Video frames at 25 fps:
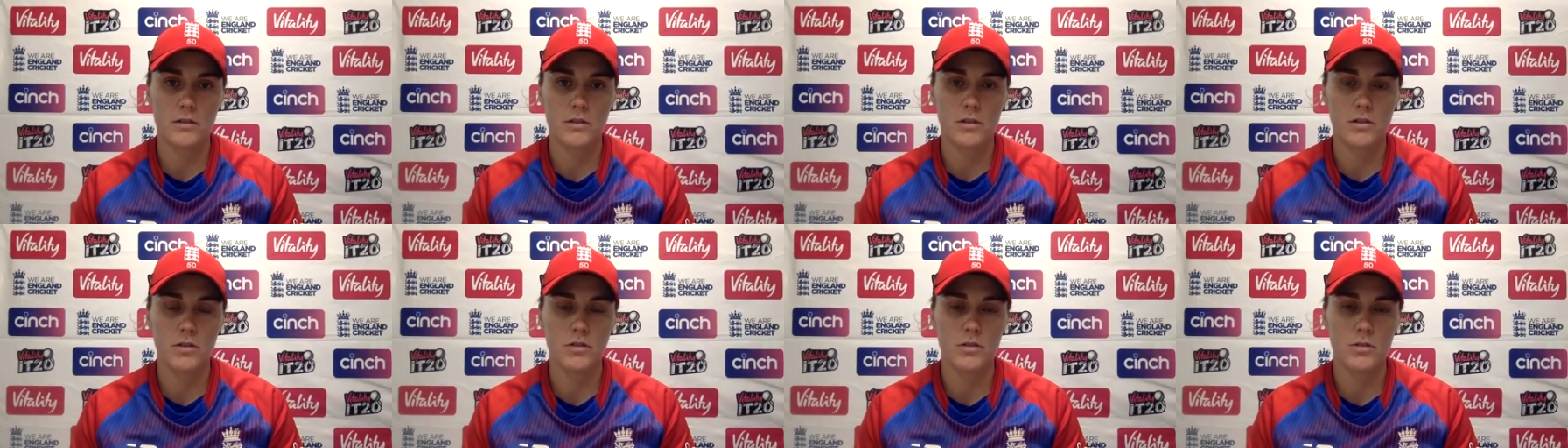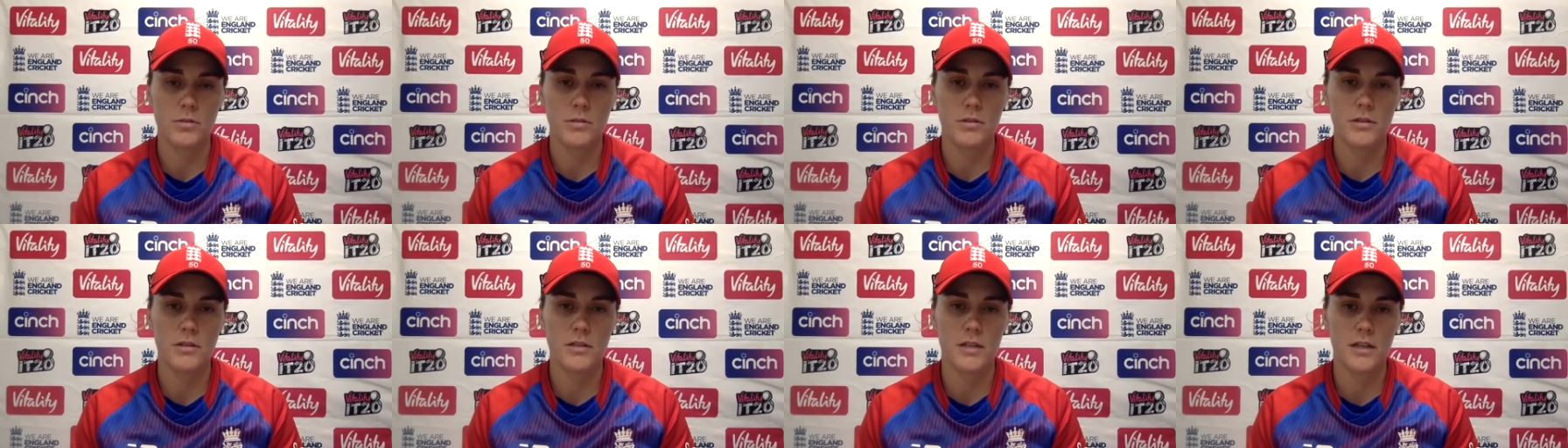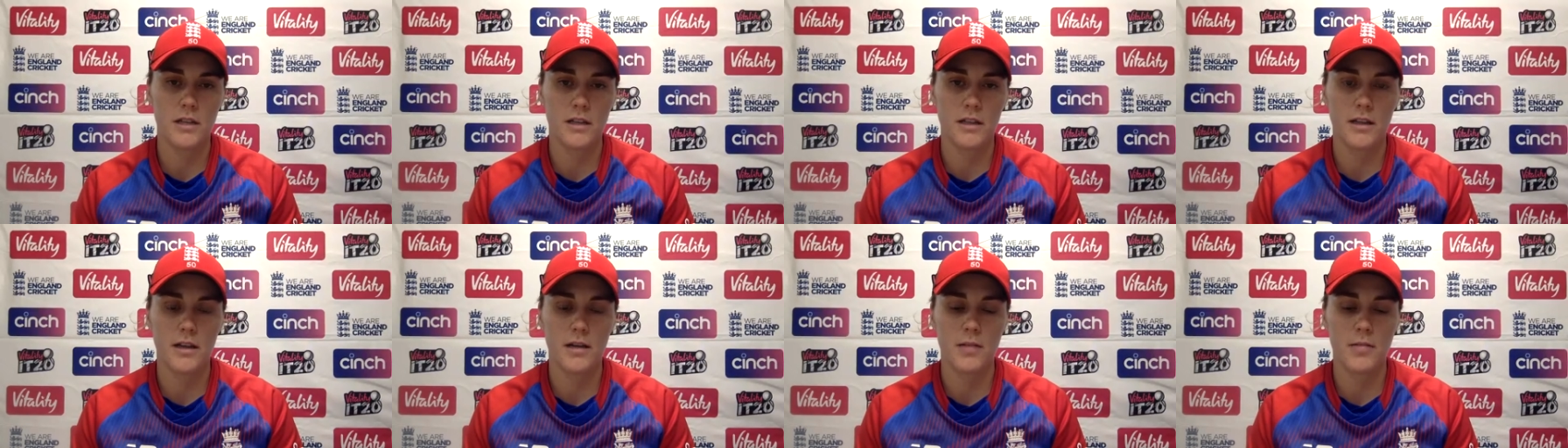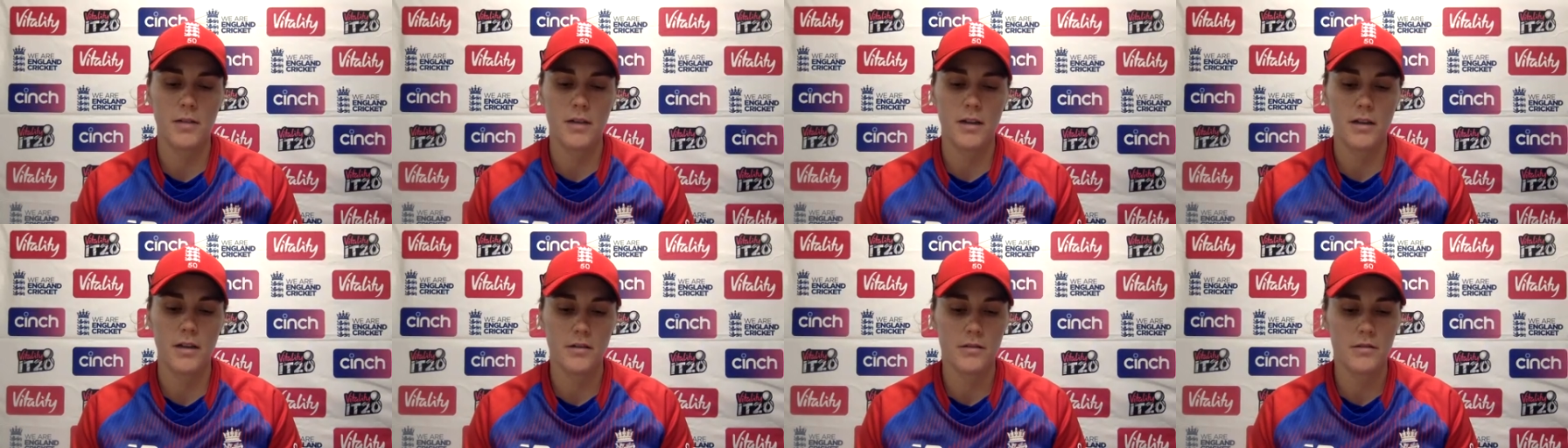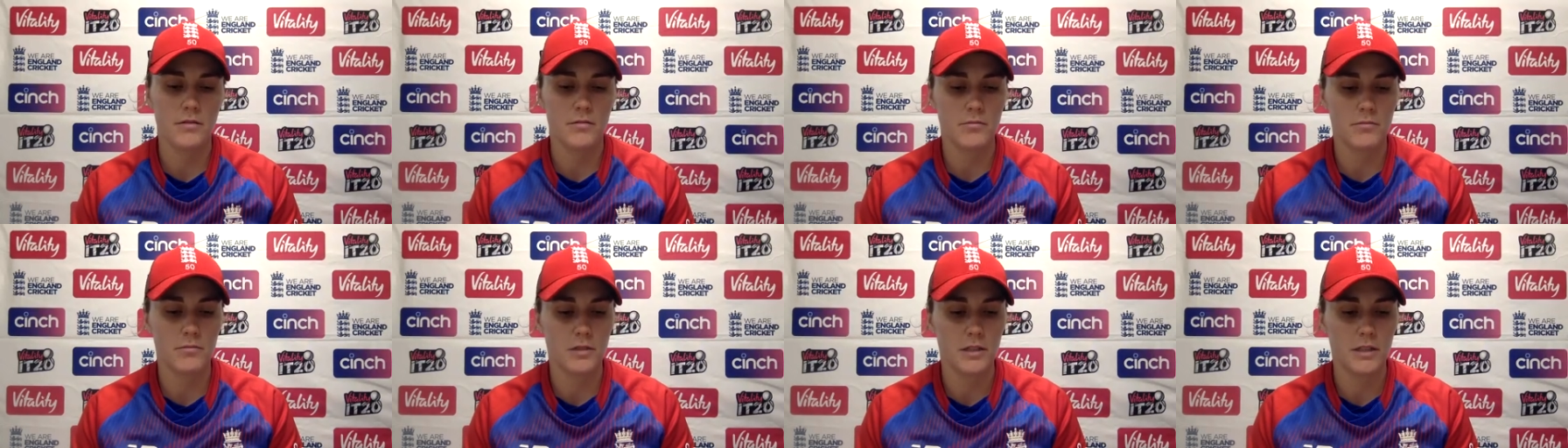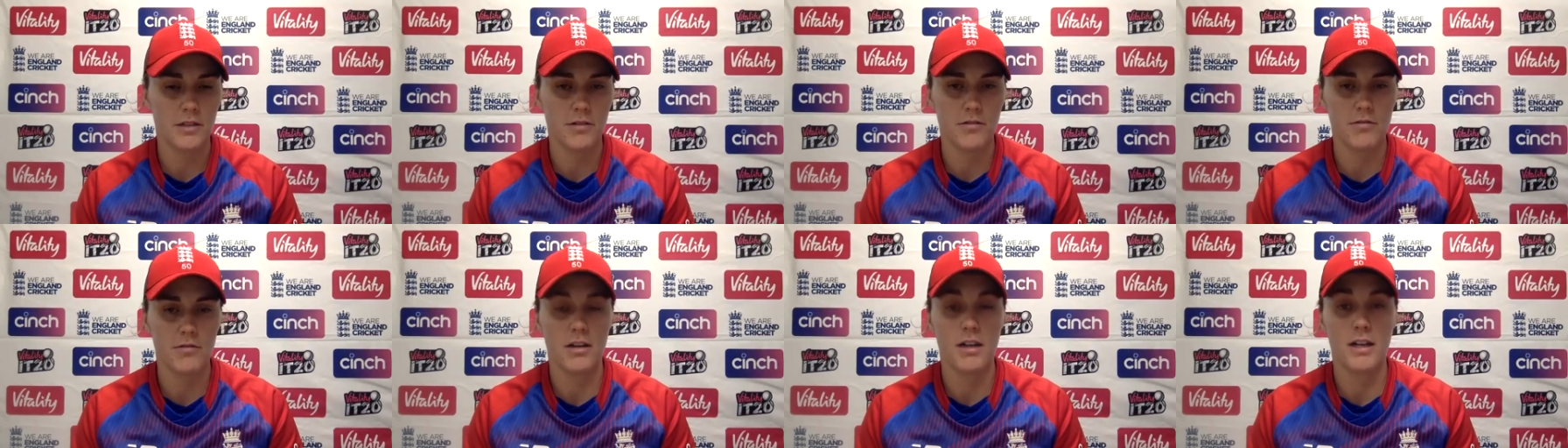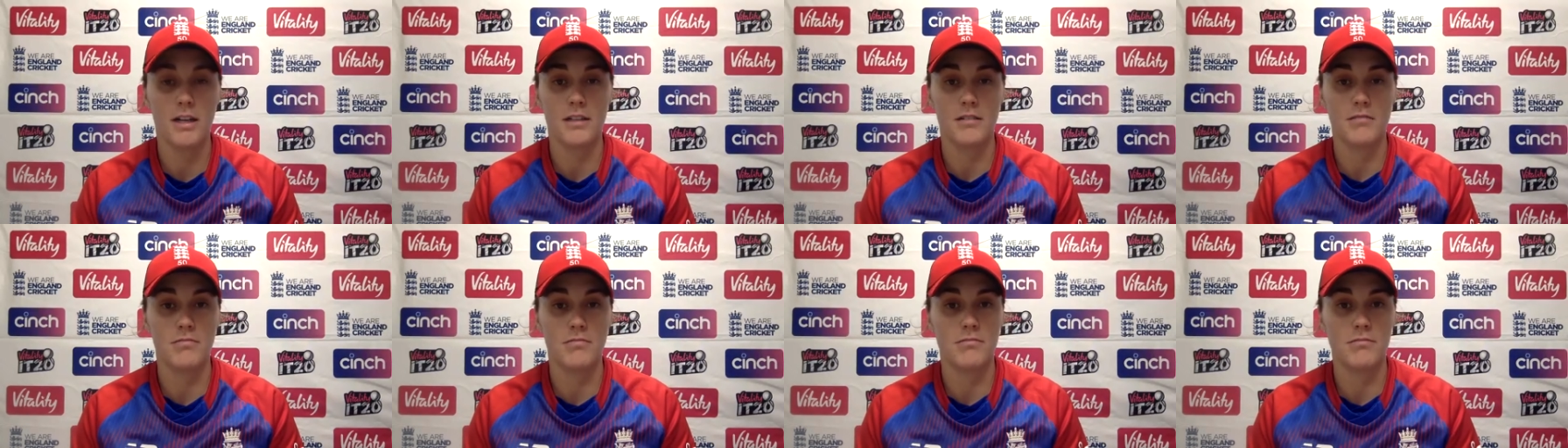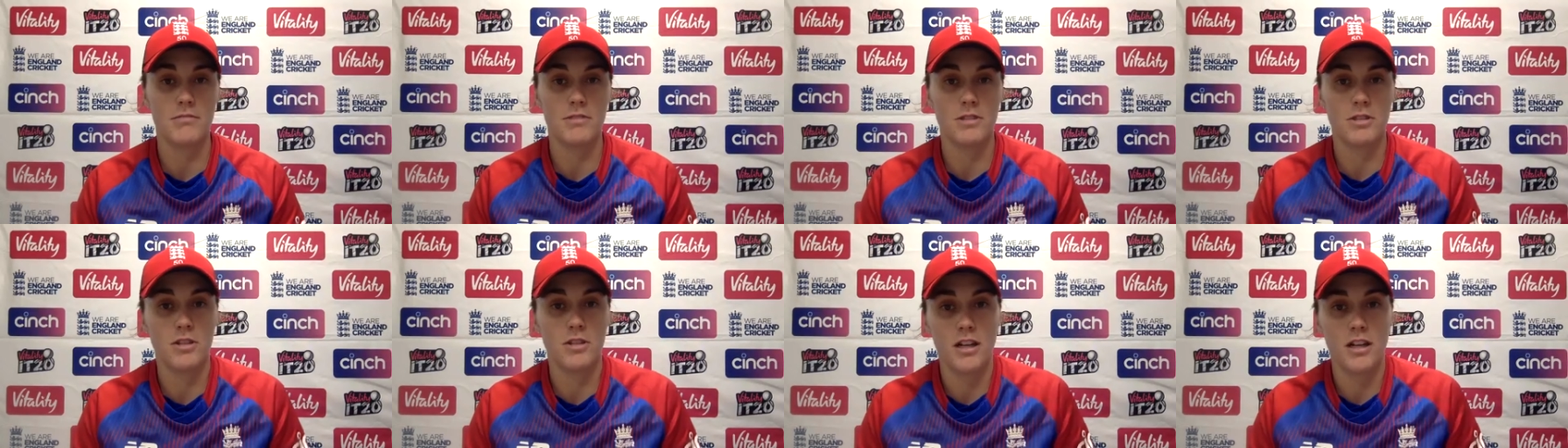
contributing in that way. And we didn't really do